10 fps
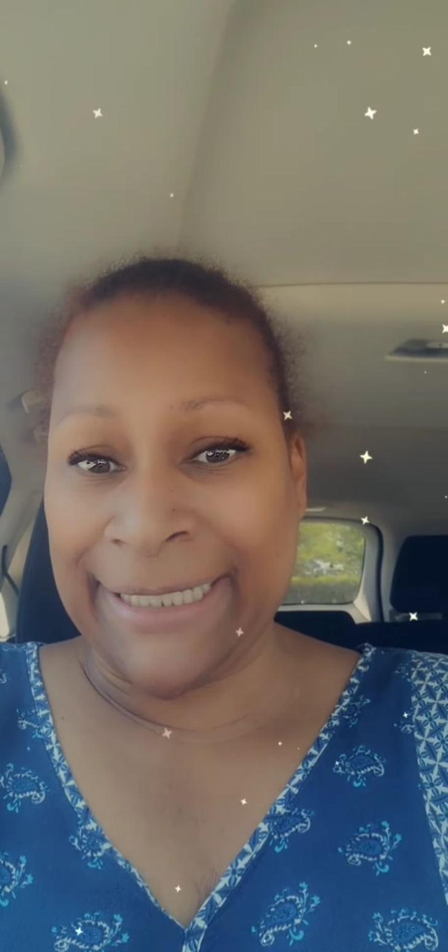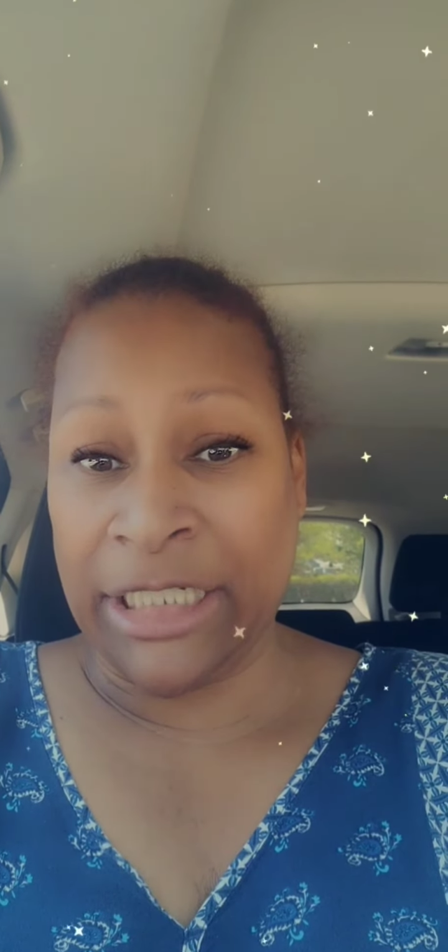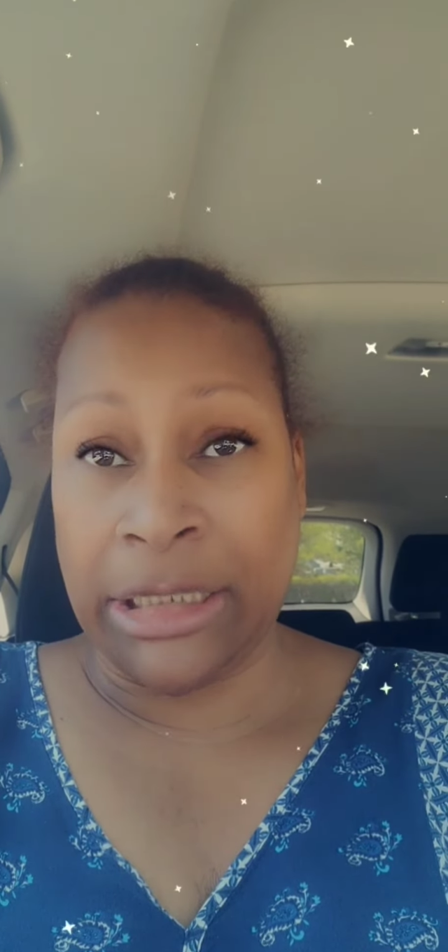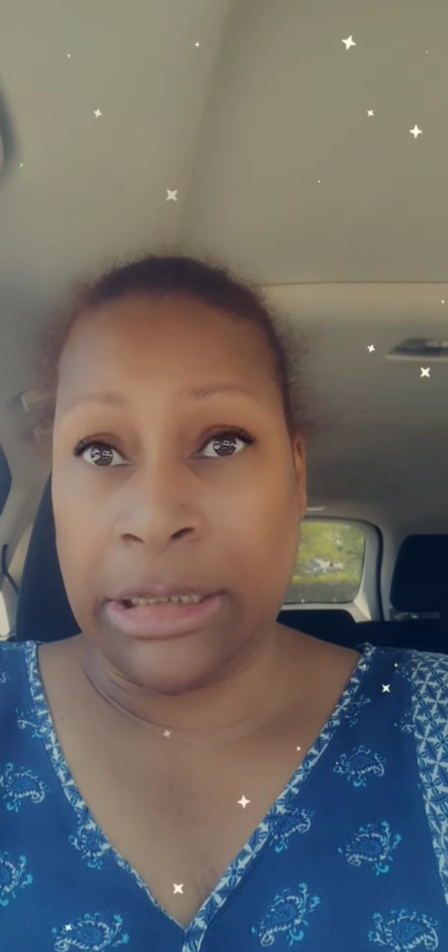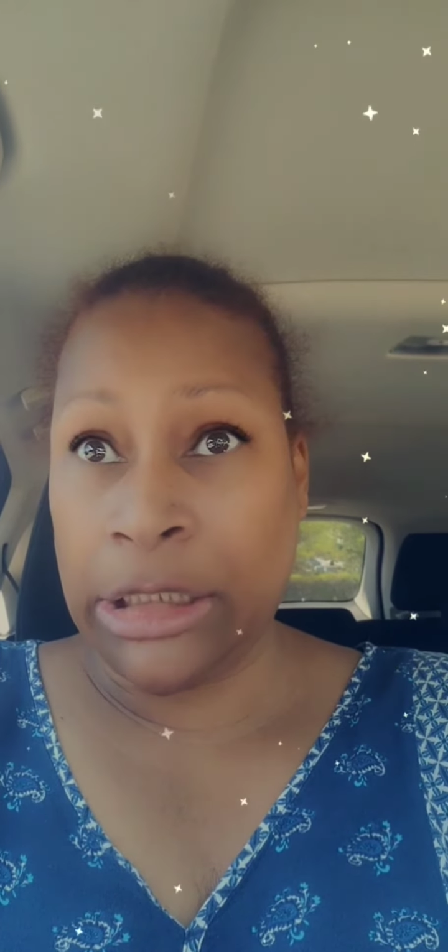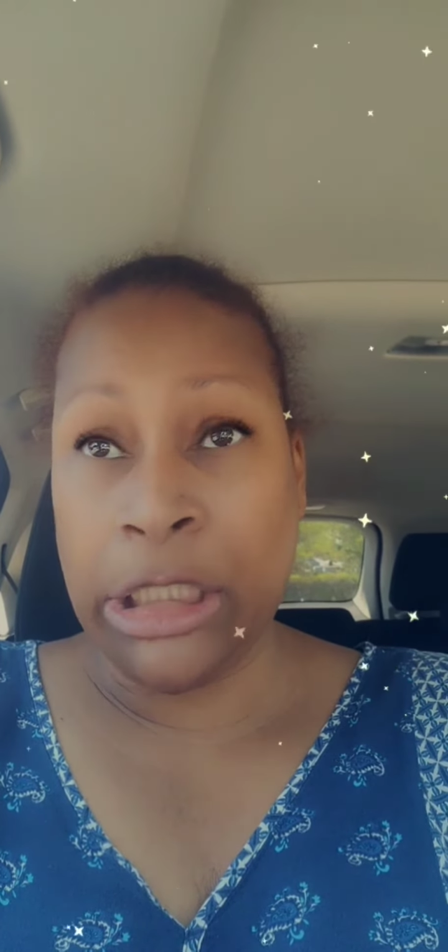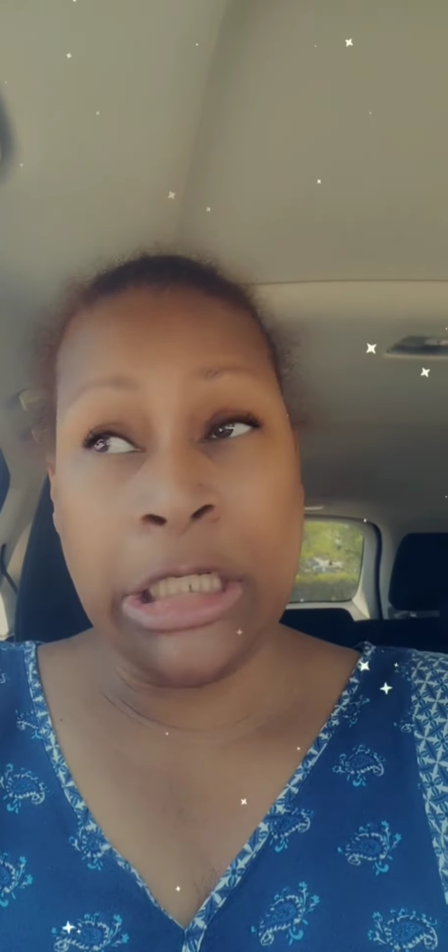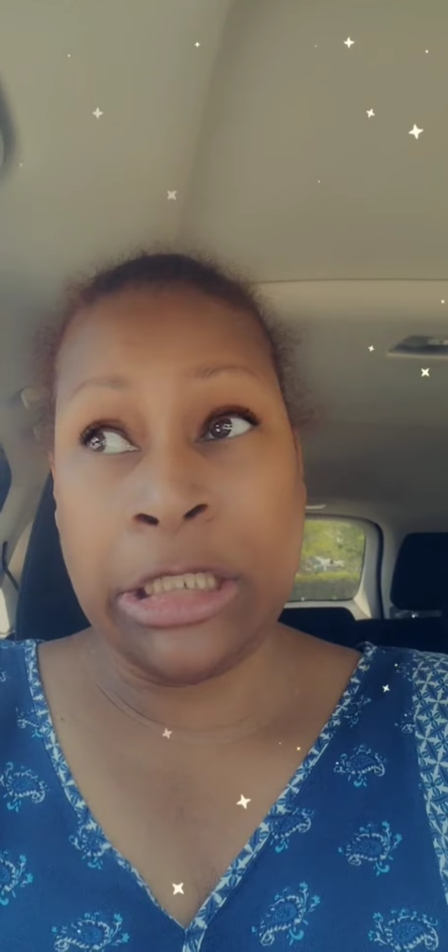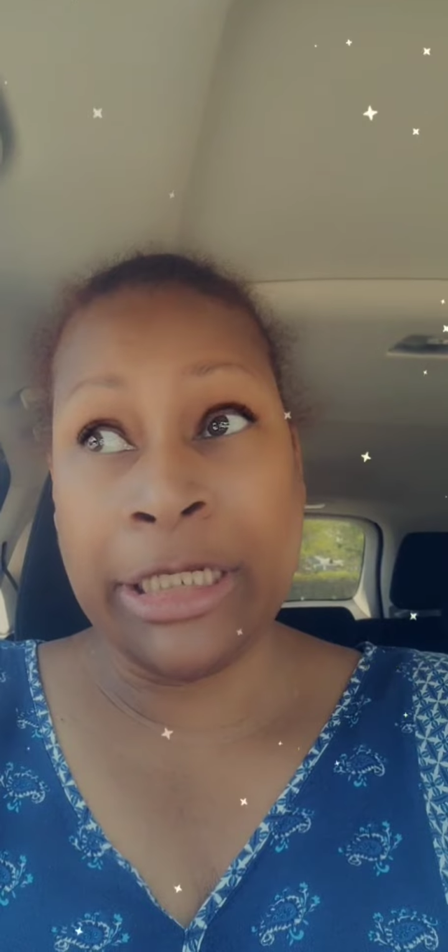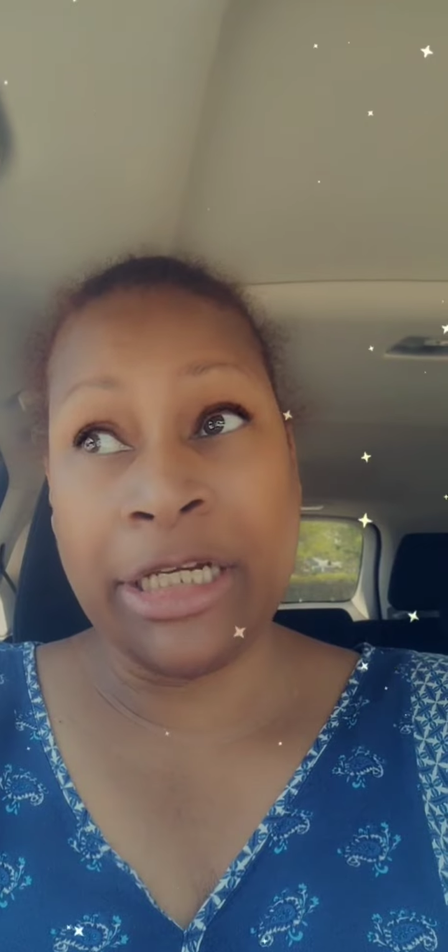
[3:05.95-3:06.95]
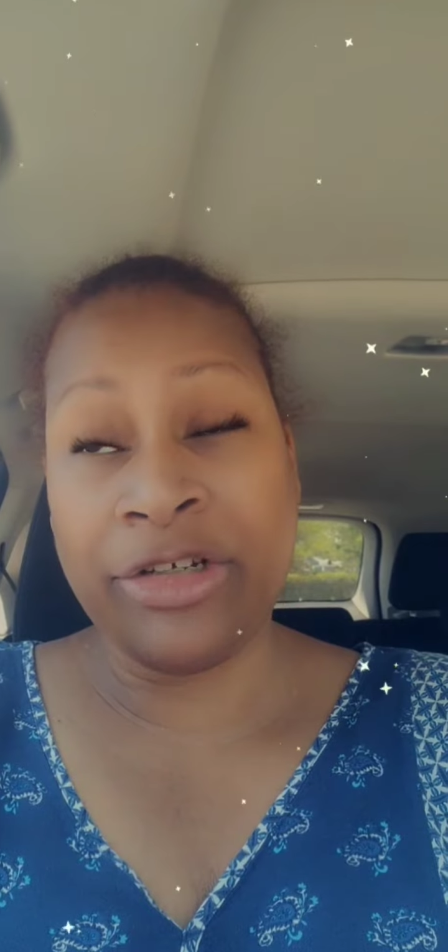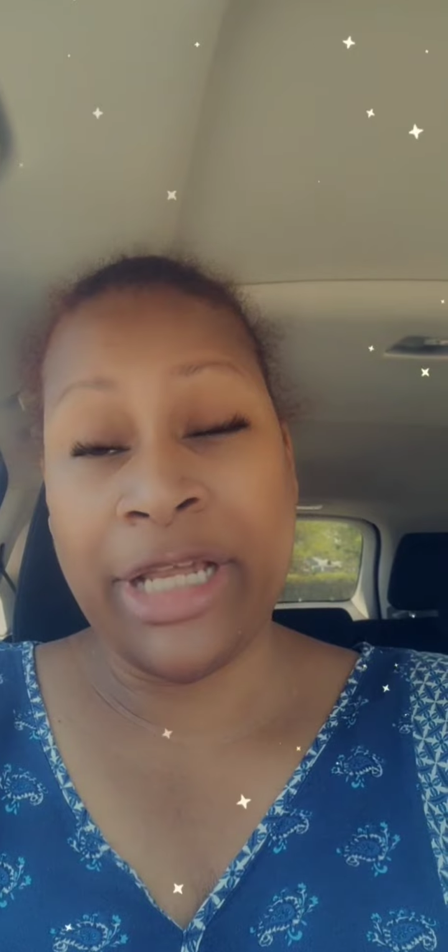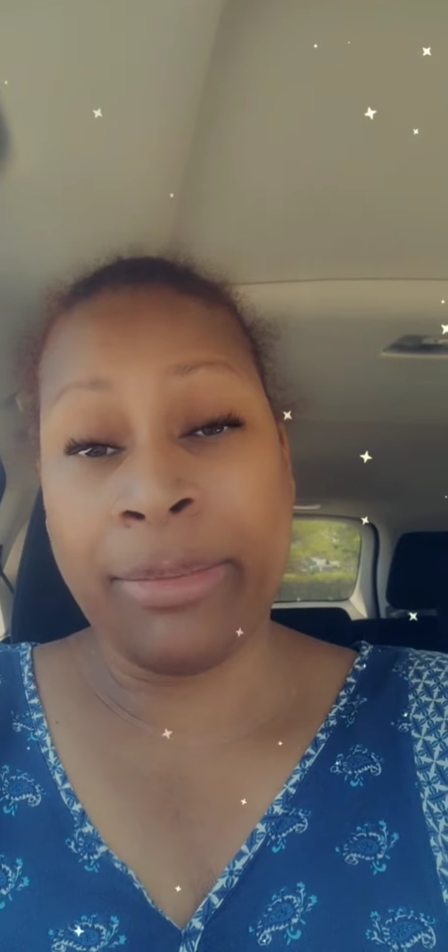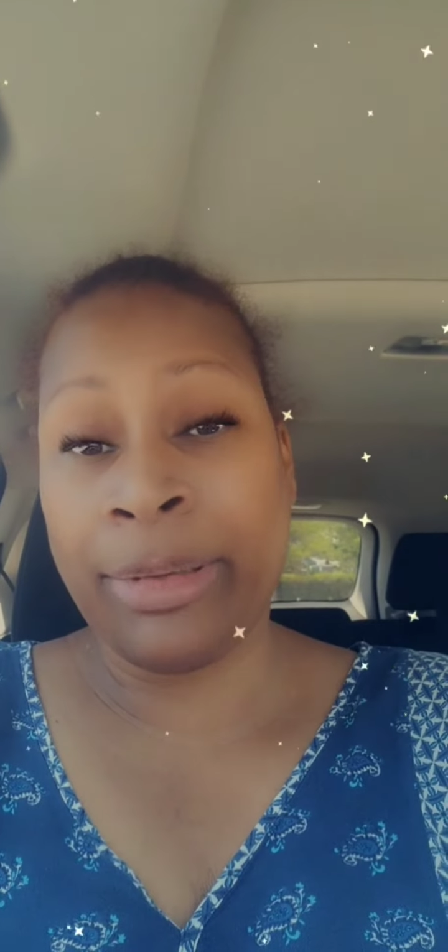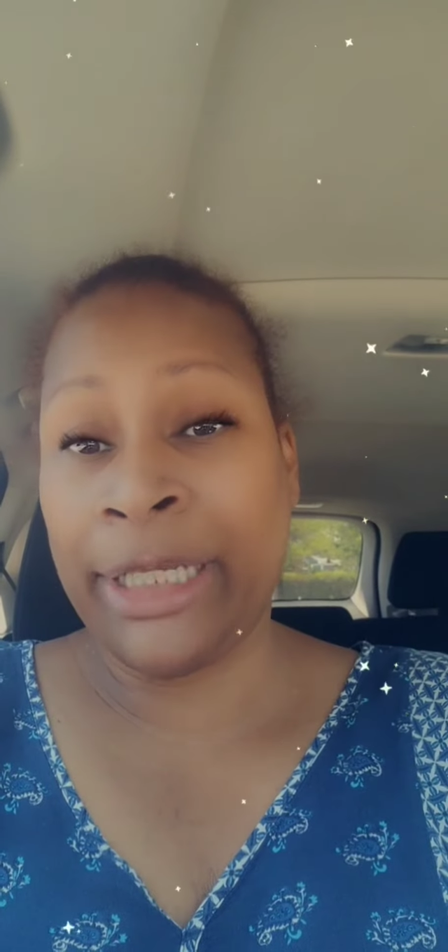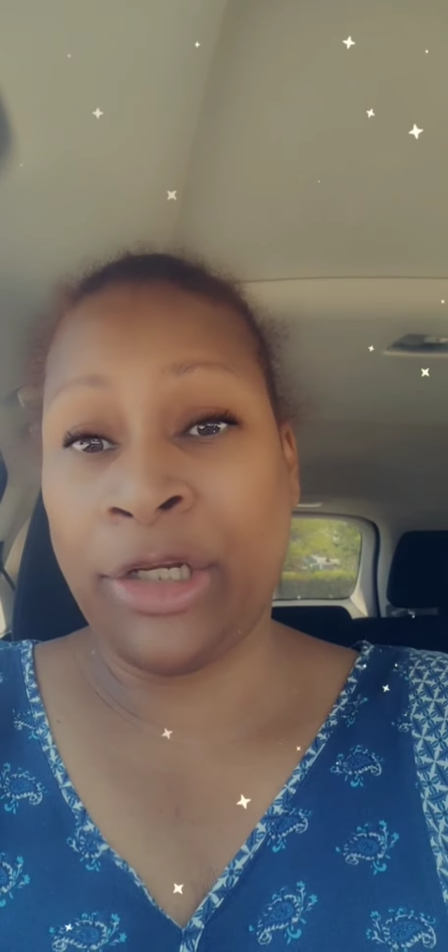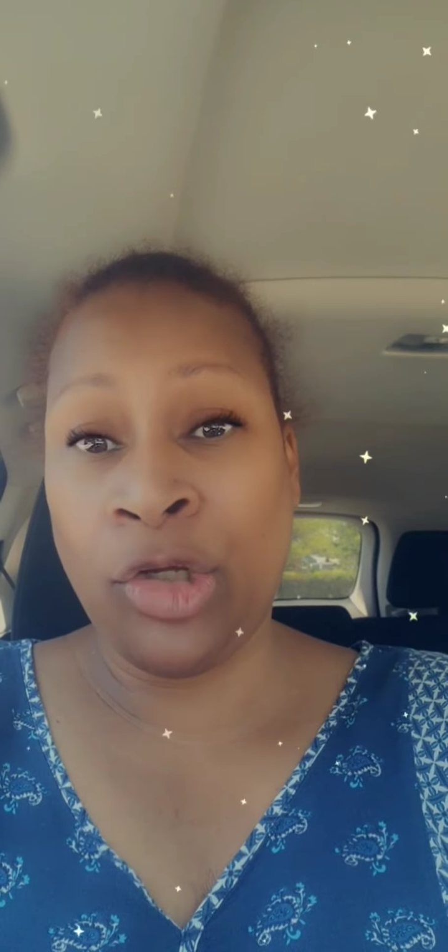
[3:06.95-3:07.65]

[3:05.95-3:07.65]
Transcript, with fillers: because she can look at her tablet at